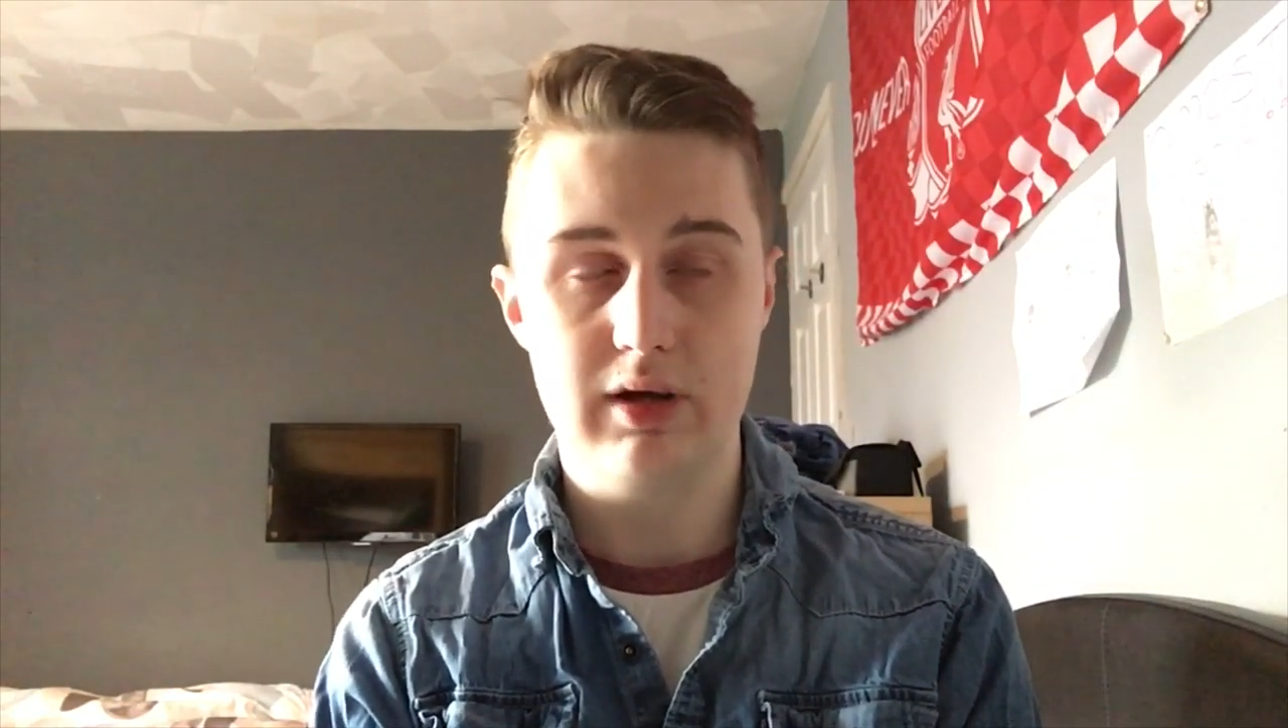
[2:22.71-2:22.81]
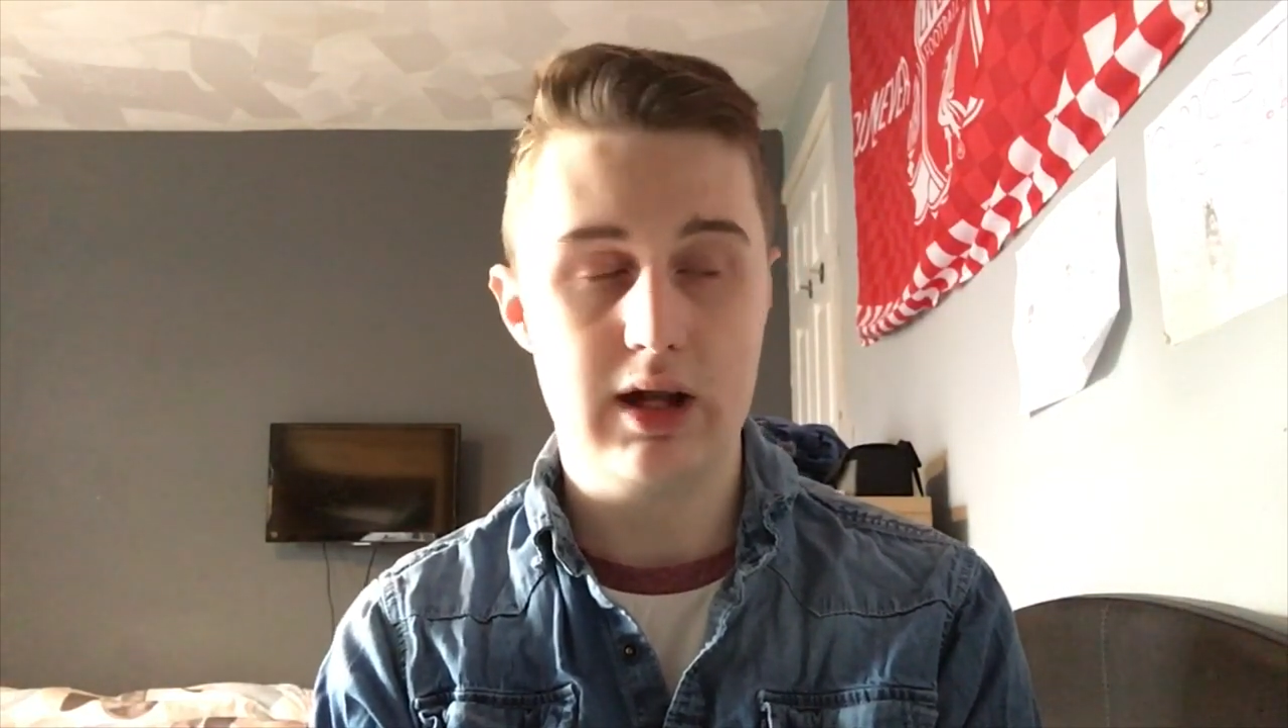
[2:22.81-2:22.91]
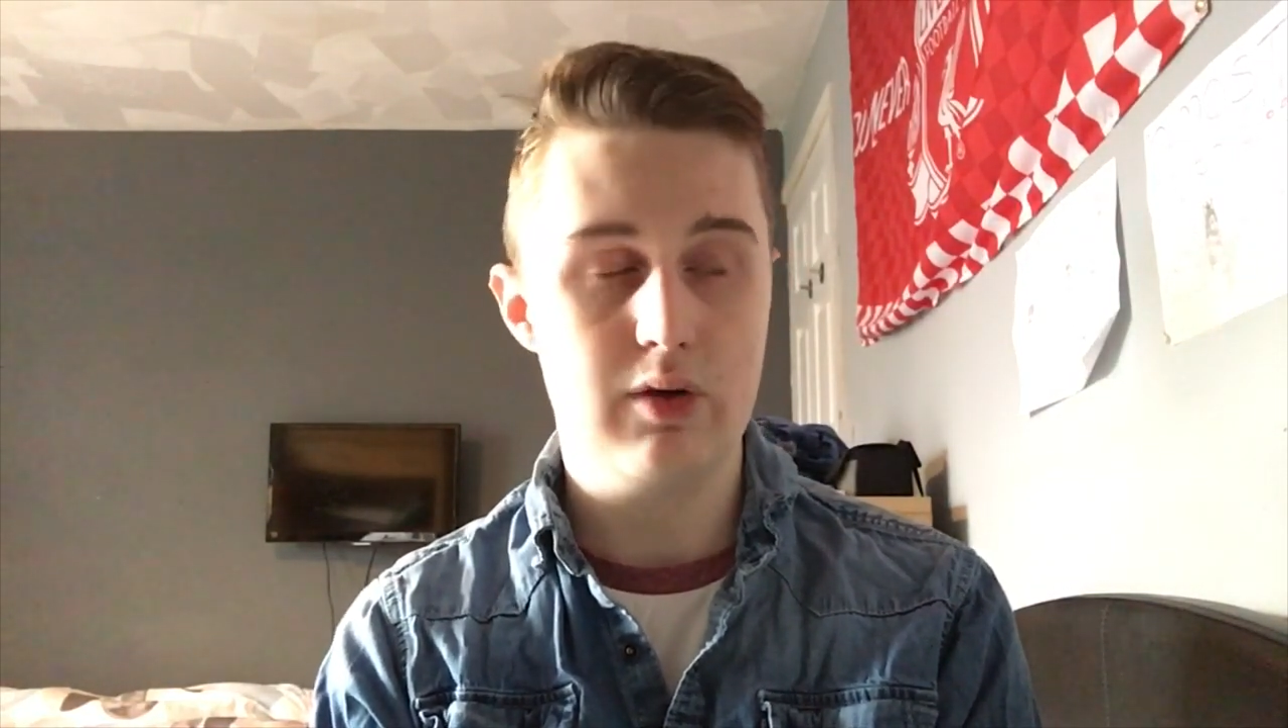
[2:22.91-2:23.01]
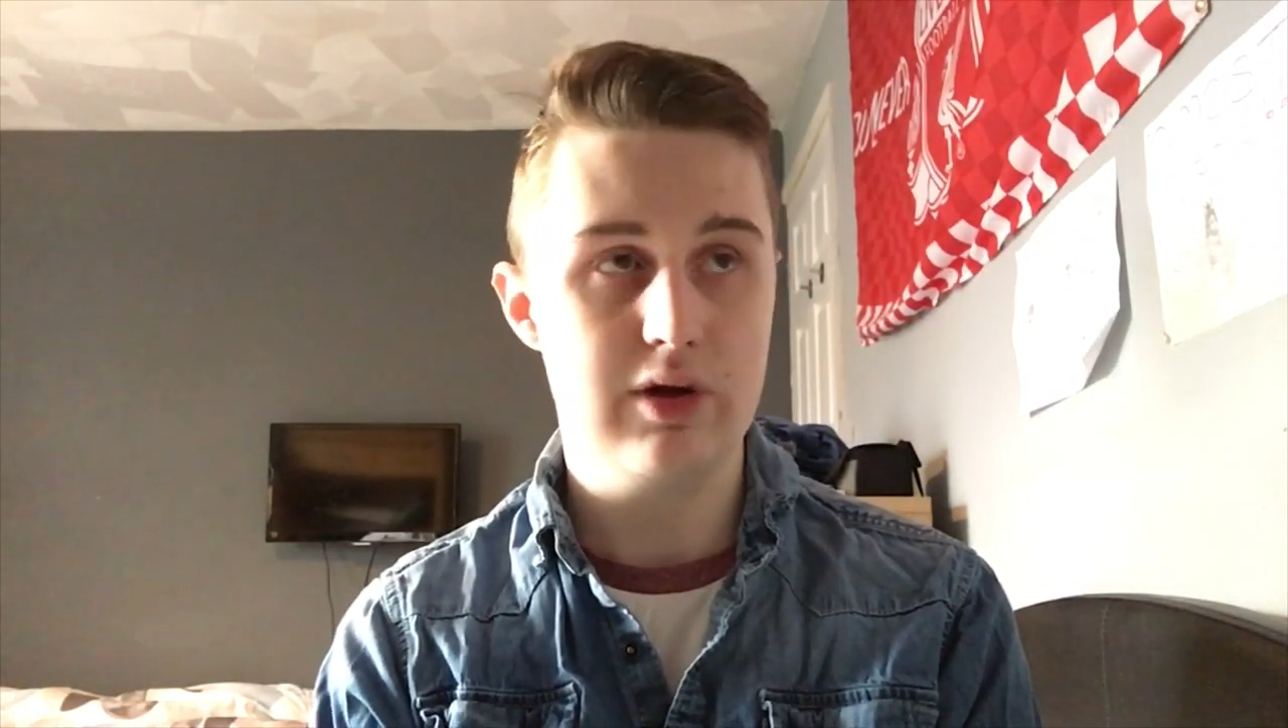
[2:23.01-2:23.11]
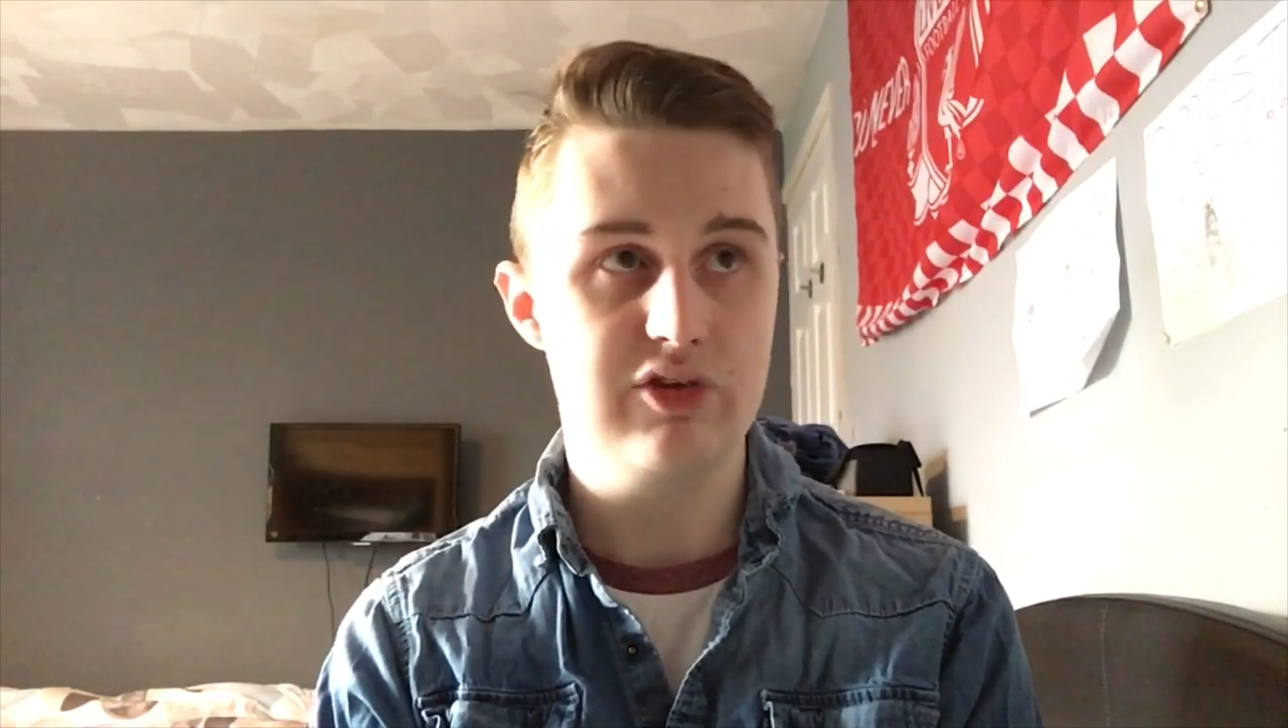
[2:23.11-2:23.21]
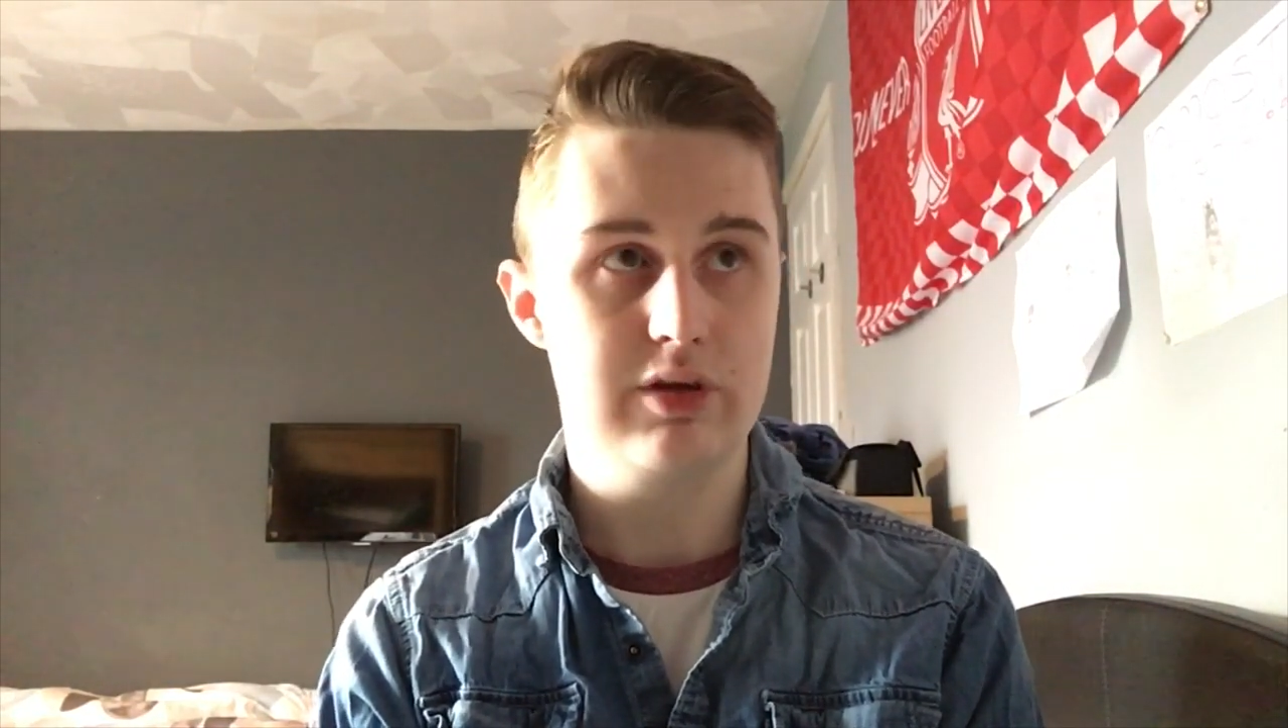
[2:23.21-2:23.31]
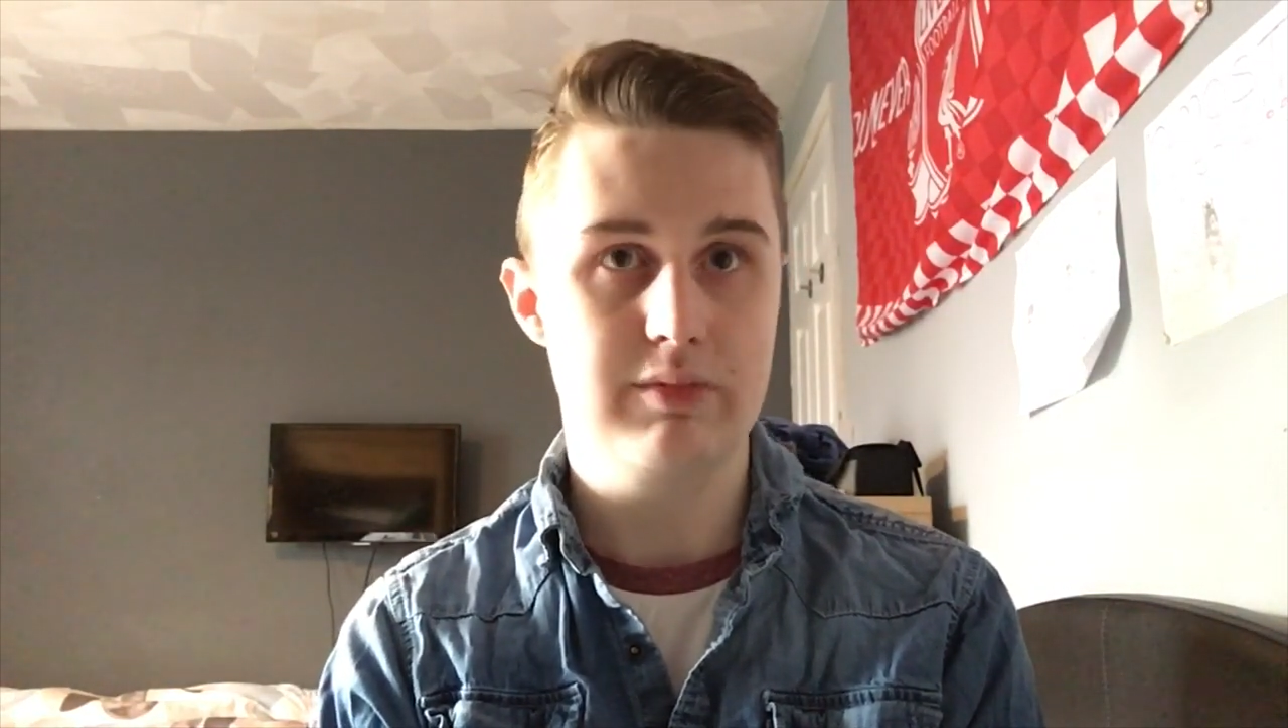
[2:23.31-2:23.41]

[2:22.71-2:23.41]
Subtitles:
I know I said a